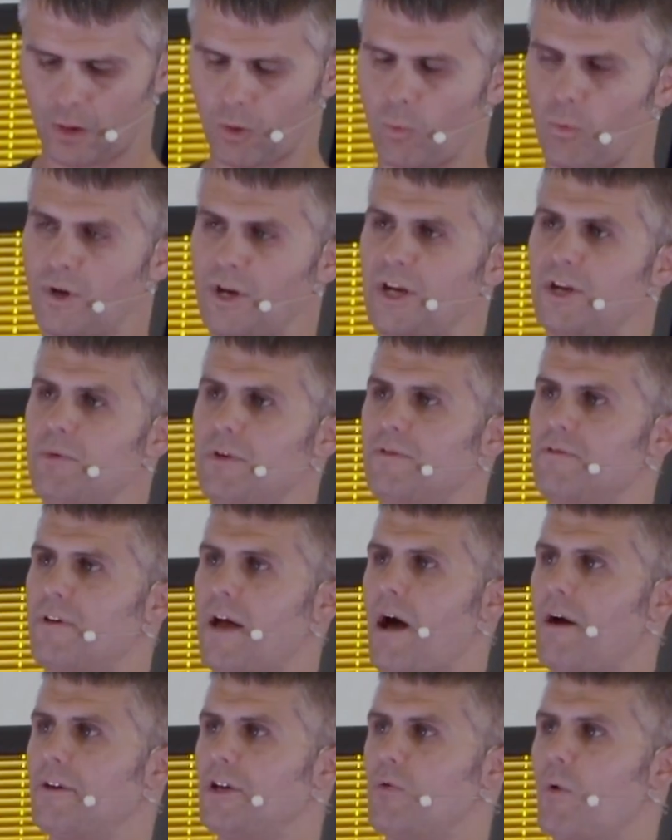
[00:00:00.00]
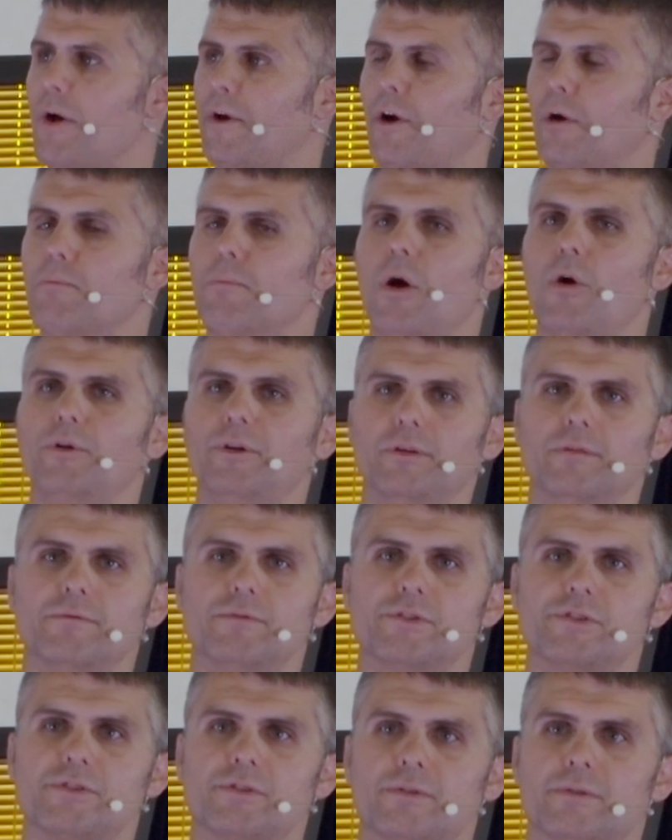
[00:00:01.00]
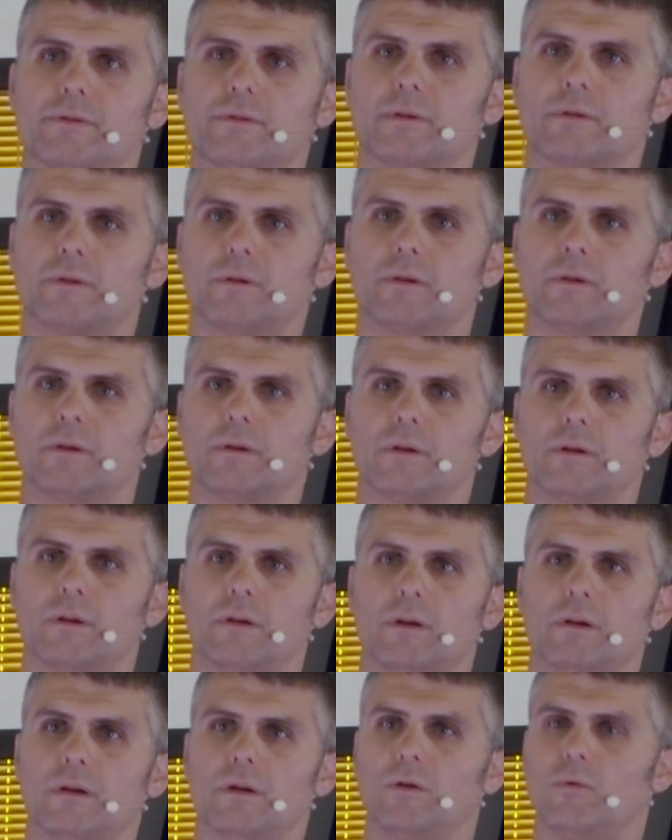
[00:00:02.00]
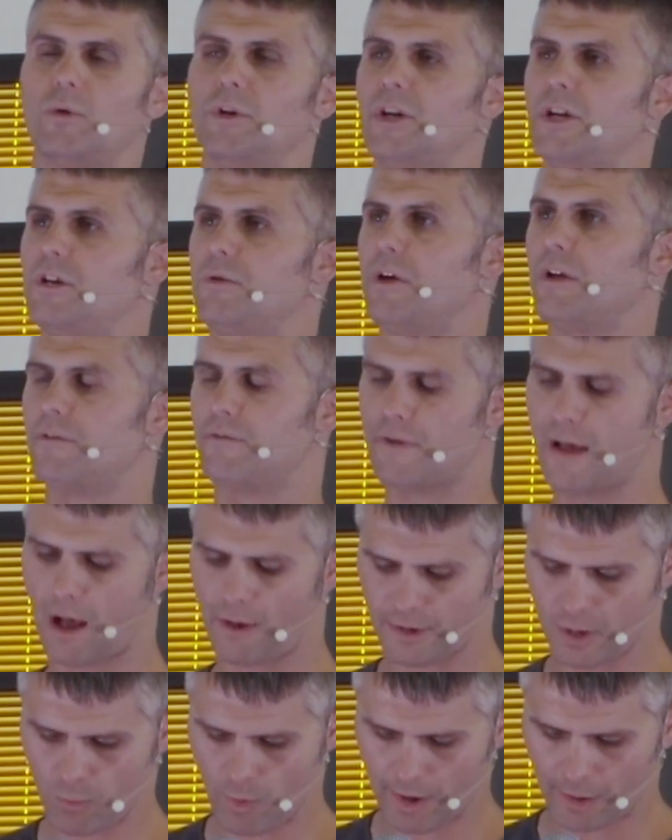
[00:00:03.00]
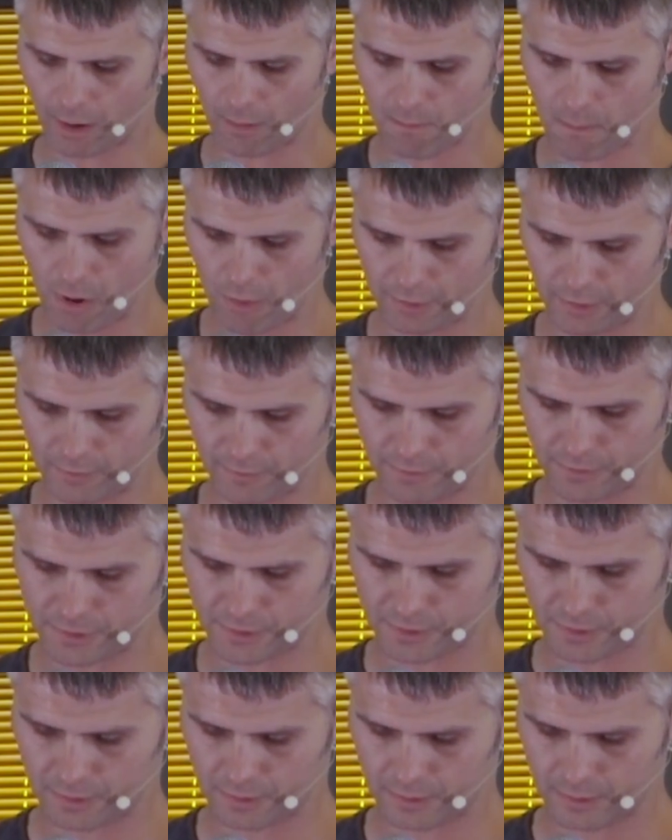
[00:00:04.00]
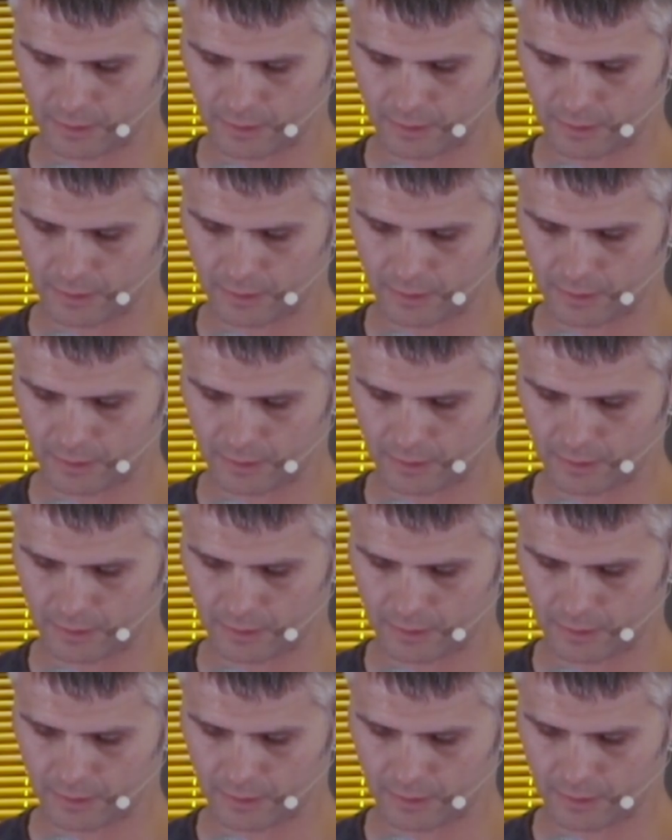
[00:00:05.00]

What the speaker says: We need to evaluate our motives. We need to evaluate our motives.